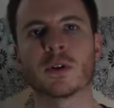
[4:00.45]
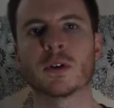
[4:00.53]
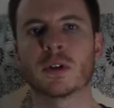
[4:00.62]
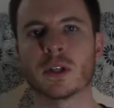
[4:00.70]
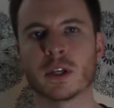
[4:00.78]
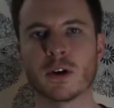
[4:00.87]

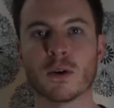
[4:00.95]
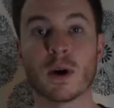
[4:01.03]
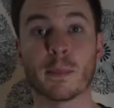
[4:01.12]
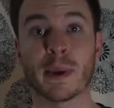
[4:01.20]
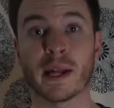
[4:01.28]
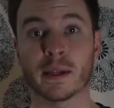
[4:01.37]
you know,
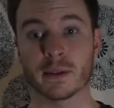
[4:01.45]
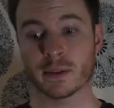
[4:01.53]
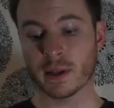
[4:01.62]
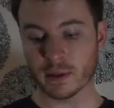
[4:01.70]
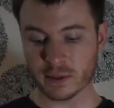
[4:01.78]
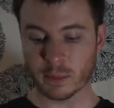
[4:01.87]

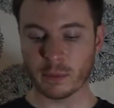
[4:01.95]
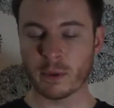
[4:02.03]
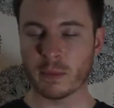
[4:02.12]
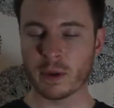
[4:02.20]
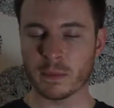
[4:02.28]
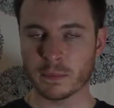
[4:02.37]
unbalanced like some
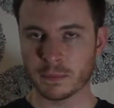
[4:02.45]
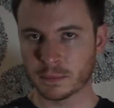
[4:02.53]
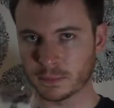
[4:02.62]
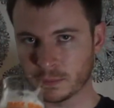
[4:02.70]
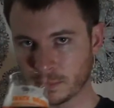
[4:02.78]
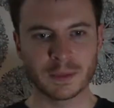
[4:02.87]
can be.
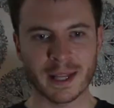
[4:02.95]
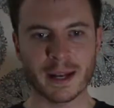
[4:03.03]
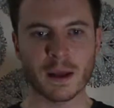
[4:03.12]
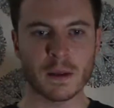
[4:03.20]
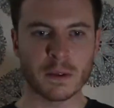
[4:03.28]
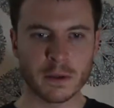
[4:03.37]

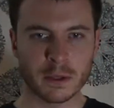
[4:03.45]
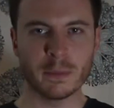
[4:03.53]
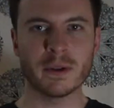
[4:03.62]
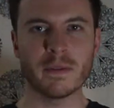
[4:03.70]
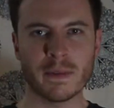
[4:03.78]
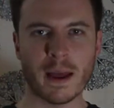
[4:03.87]
Getting a little
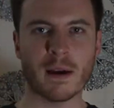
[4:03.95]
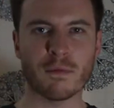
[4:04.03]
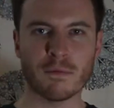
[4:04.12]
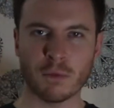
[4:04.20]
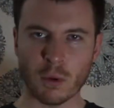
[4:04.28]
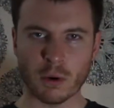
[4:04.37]
bit of that
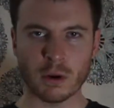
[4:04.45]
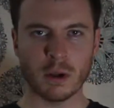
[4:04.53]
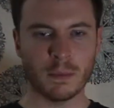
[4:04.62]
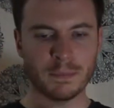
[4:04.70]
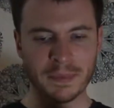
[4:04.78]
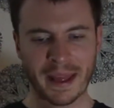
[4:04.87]

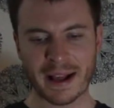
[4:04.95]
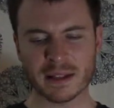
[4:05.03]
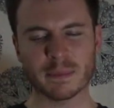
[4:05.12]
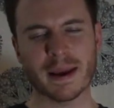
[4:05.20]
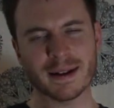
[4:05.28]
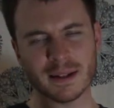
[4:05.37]
floral
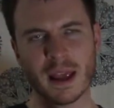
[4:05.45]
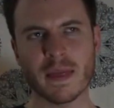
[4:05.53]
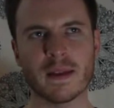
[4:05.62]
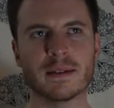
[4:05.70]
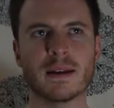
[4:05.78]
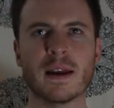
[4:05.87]
aspect
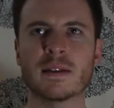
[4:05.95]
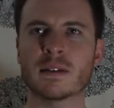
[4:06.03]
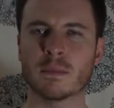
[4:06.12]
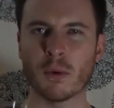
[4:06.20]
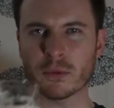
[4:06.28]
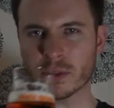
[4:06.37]
in the
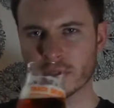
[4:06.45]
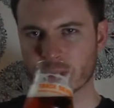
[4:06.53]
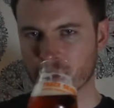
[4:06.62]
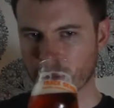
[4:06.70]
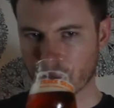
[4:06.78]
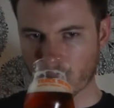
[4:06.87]
taste. Mostly
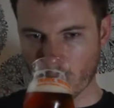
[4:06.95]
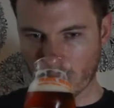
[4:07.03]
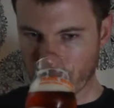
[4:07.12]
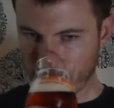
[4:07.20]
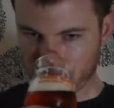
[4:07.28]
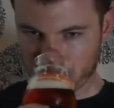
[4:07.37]
it's in the aroma.